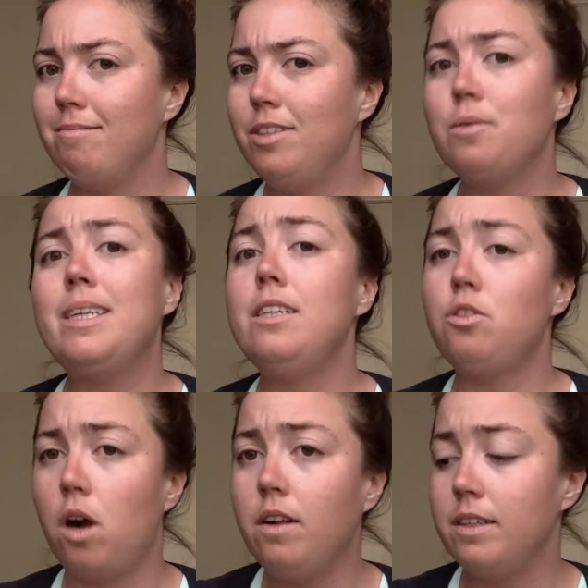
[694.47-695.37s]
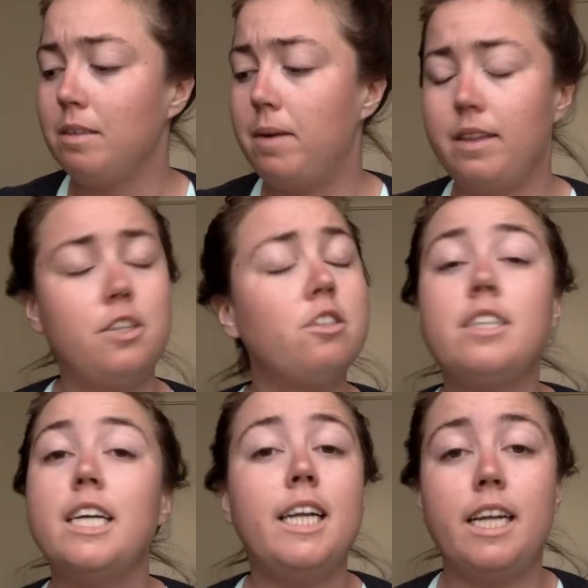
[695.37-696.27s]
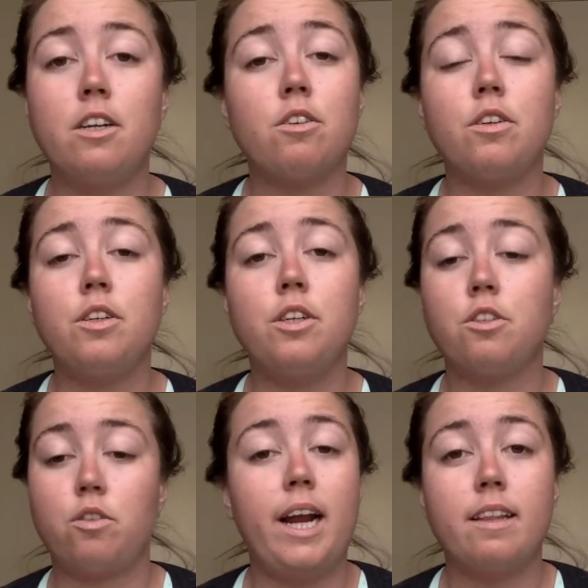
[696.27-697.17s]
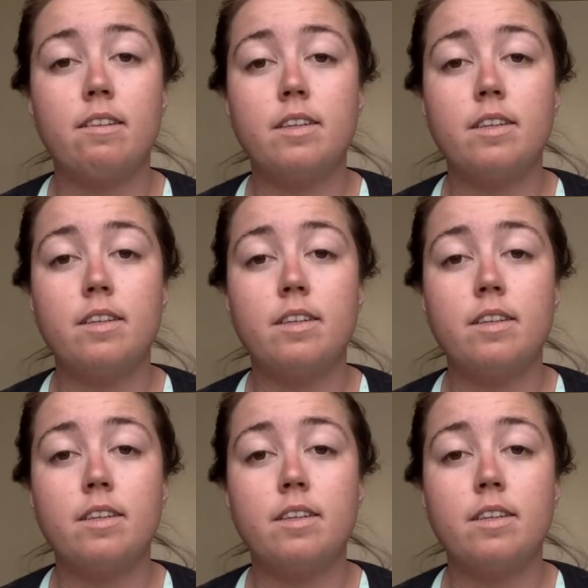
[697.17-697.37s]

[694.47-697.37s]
You're really strong this month, and you're standing in your strength.